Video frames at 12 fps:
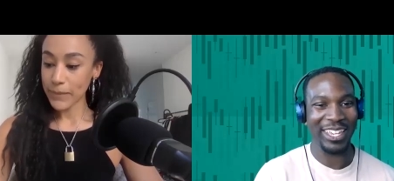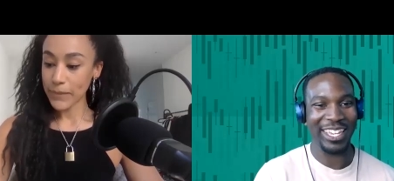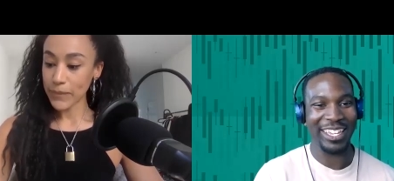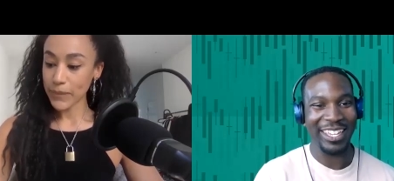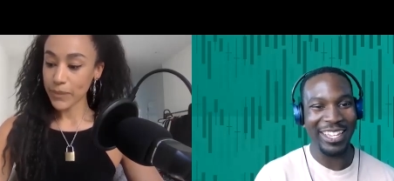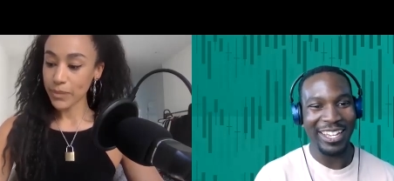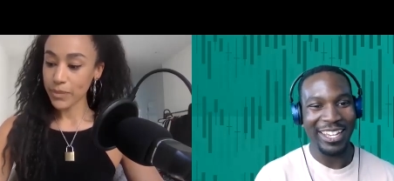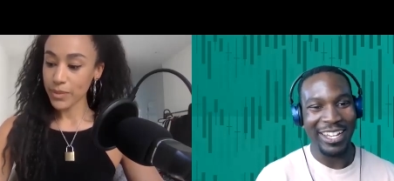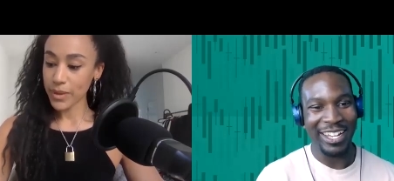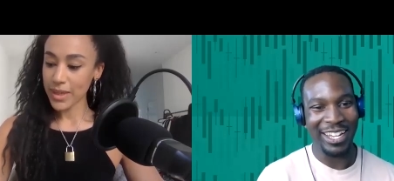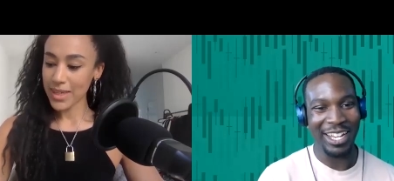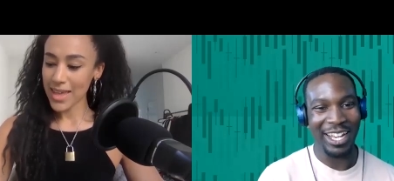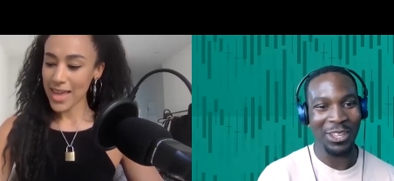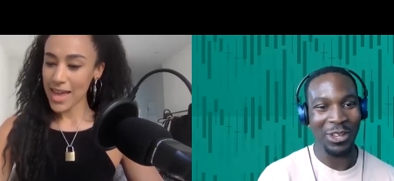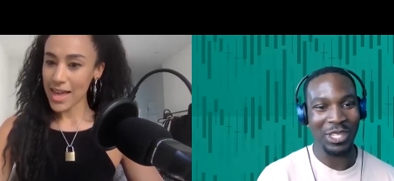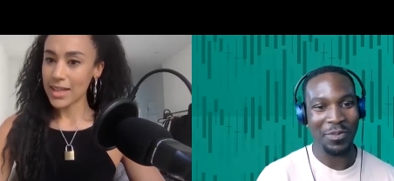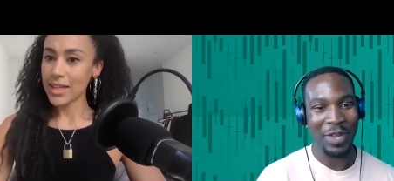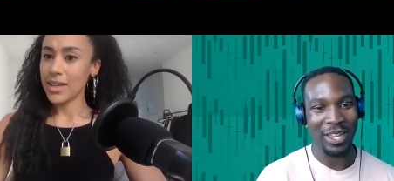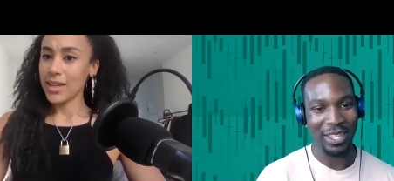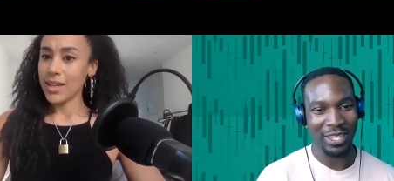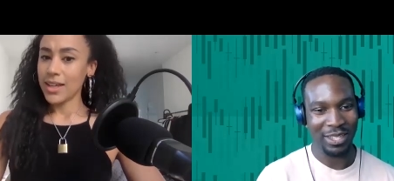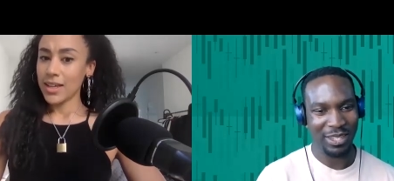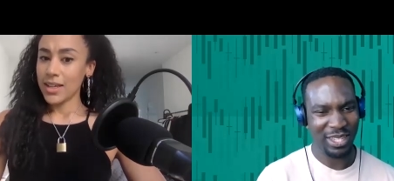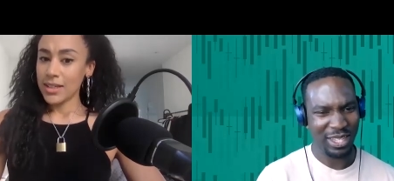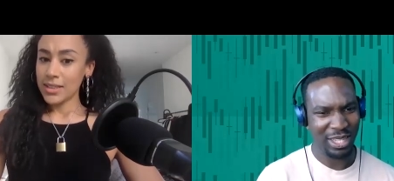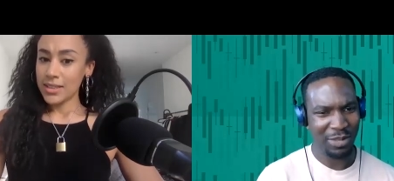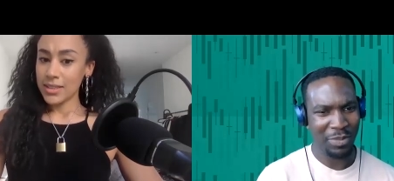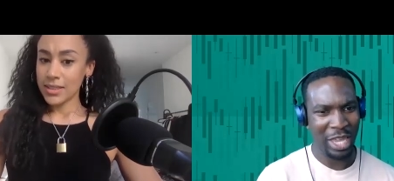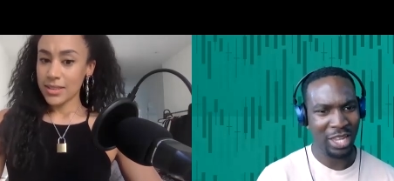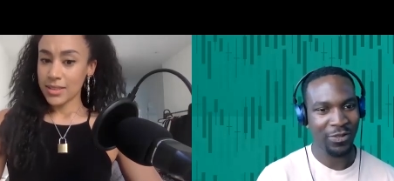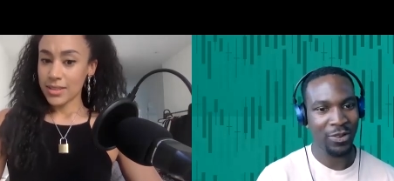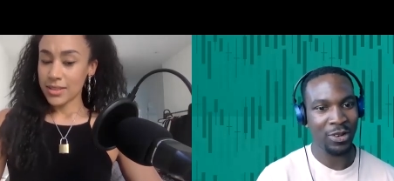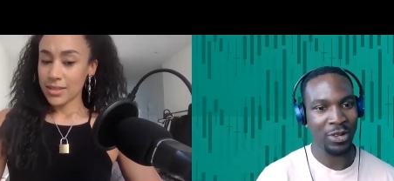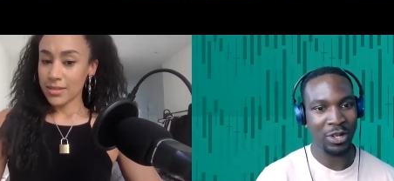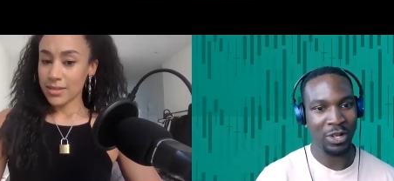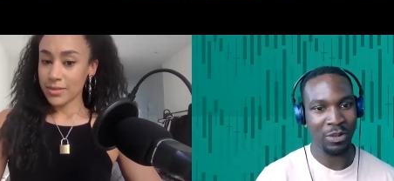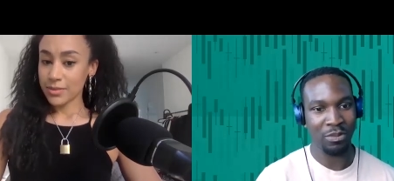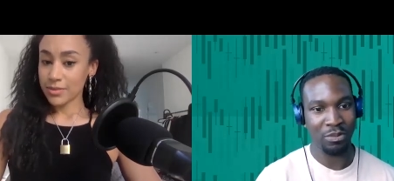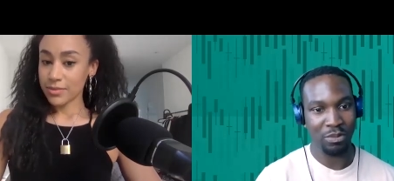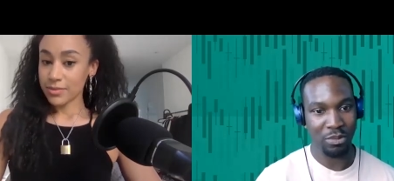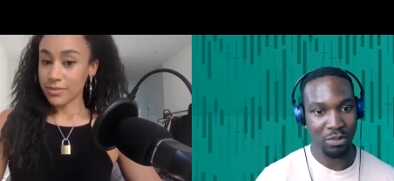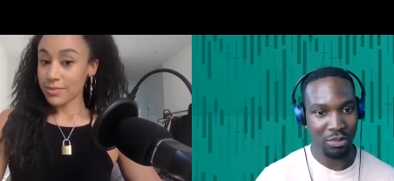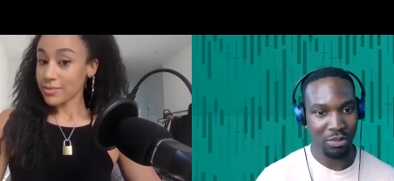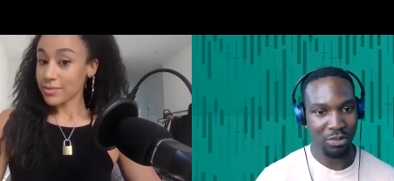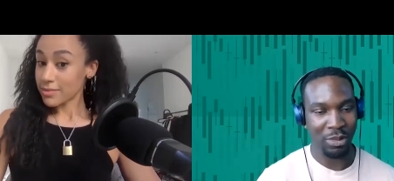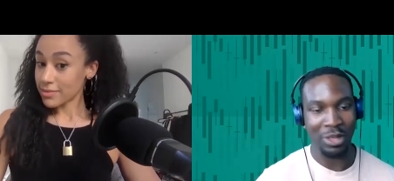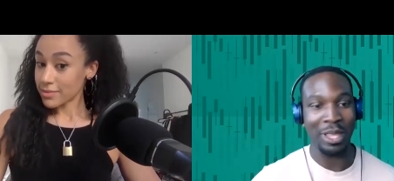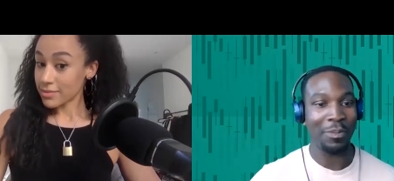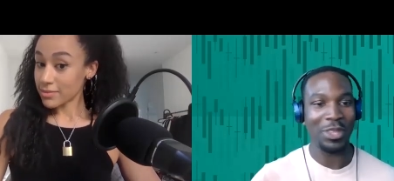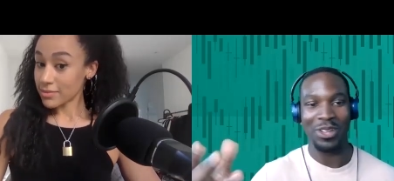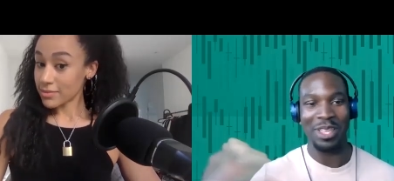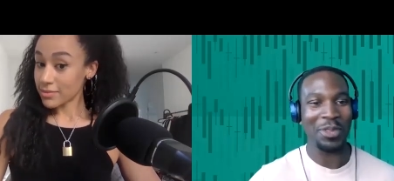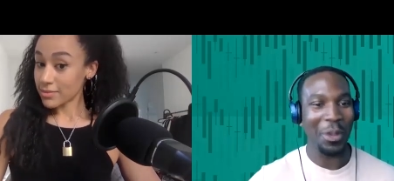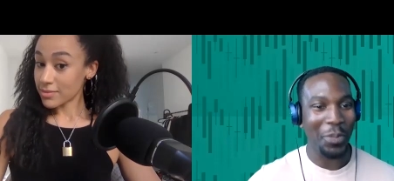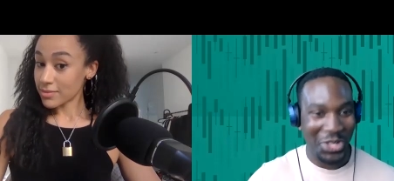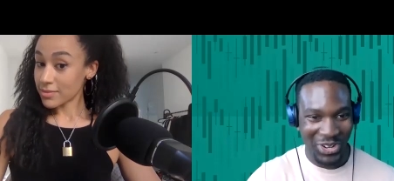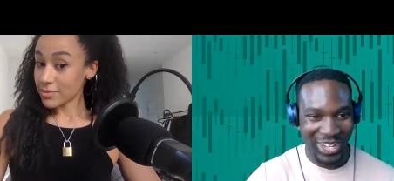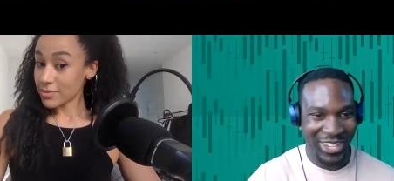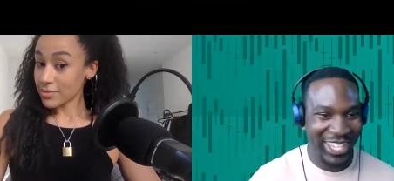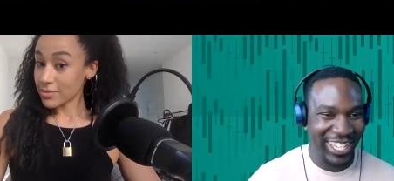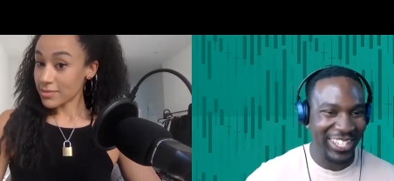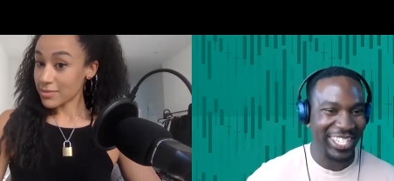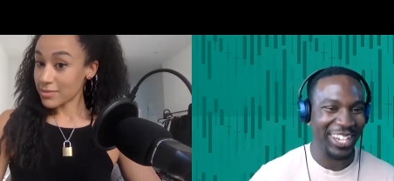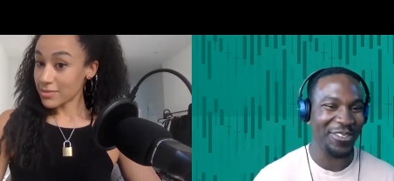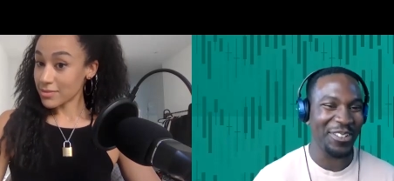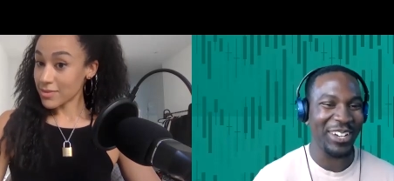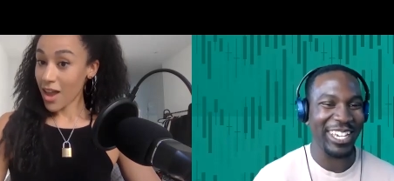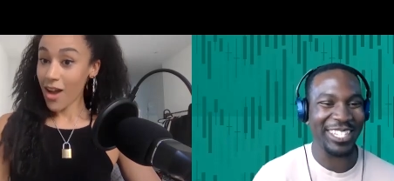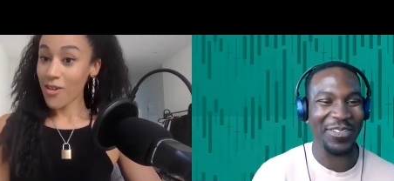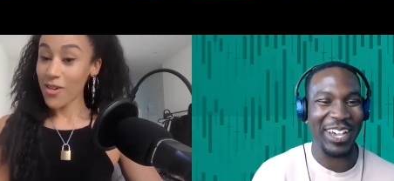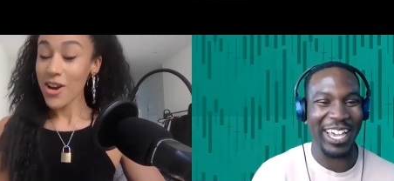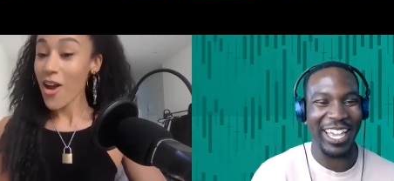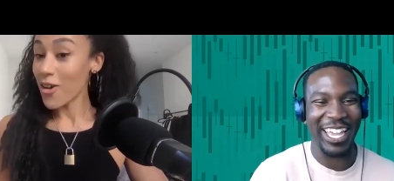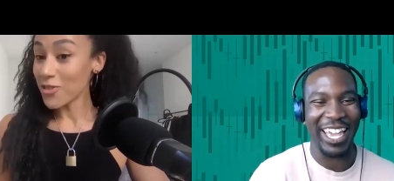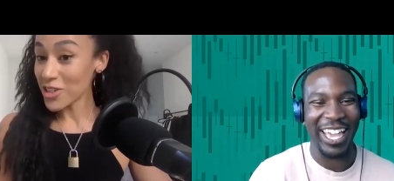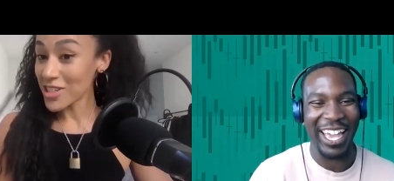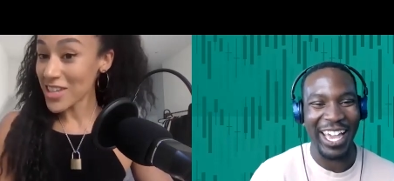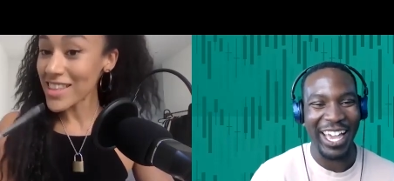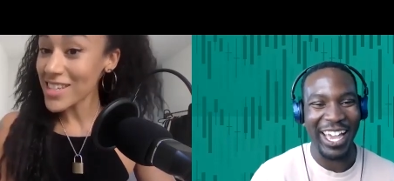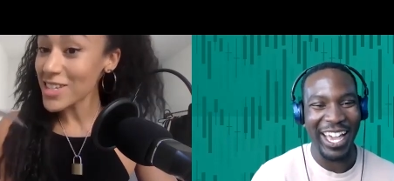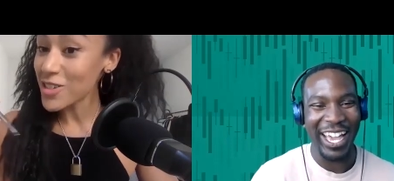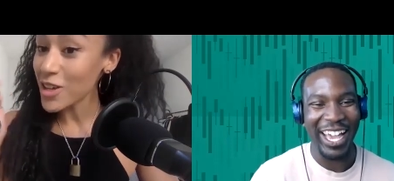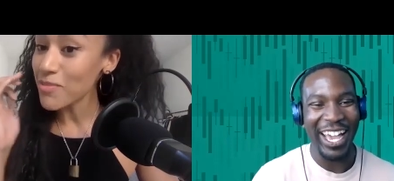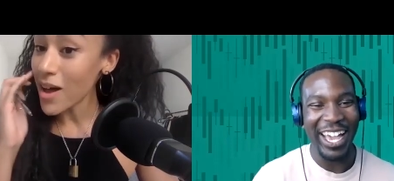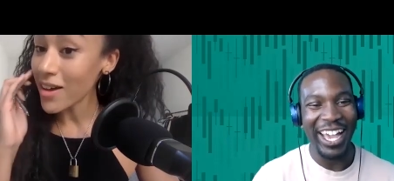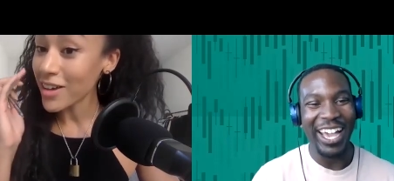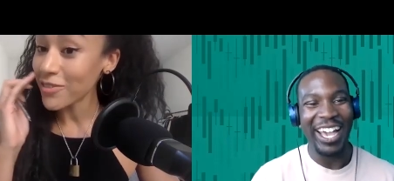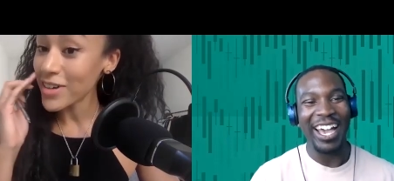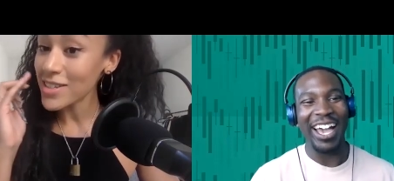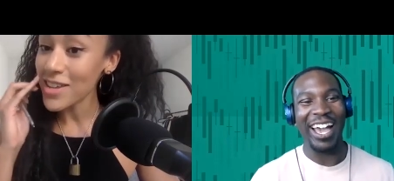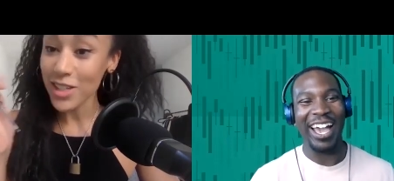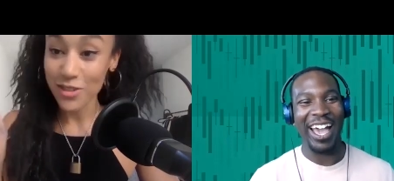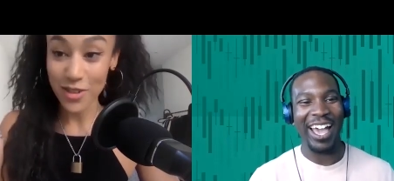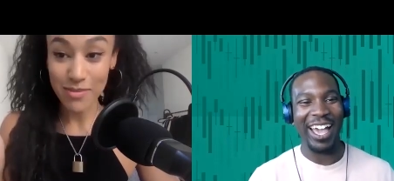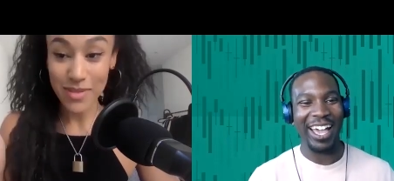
Speaker 1: uh, I know it's uh about it's, it's, it's a page for. Um, well, let me not let me not butcher it. You, you tell me what it is about.
Speaker 2: No, this is good market research for me.